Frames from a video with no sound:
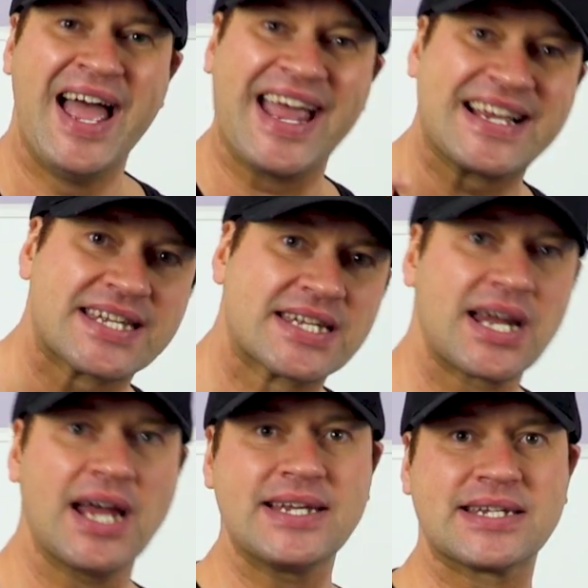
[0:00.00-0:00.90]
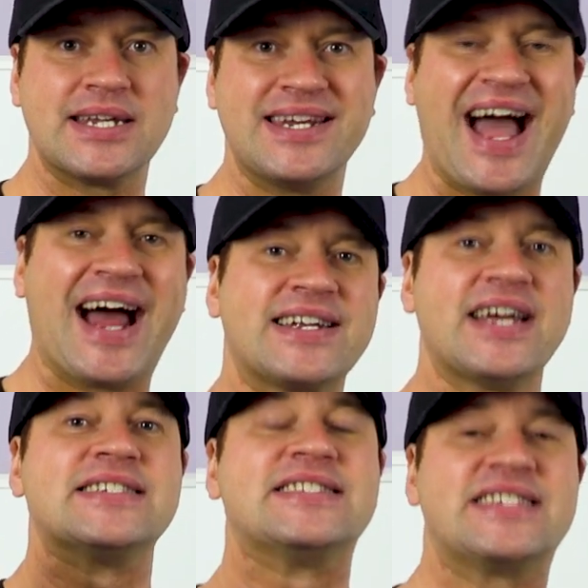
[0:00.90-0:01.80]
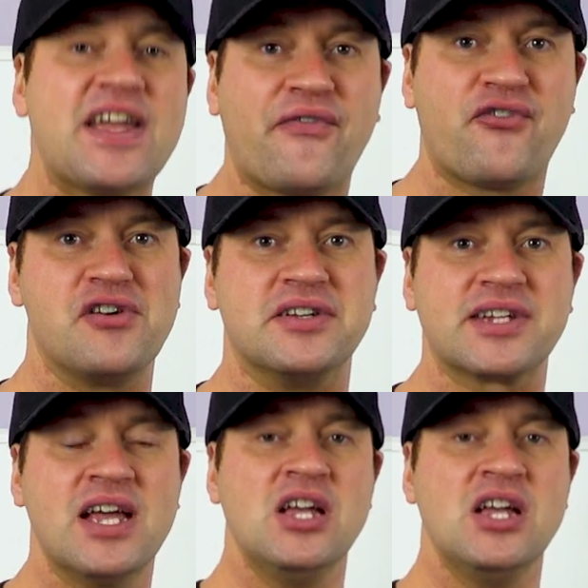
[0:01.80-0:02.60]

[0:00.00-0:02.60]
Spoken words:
exciting, and different.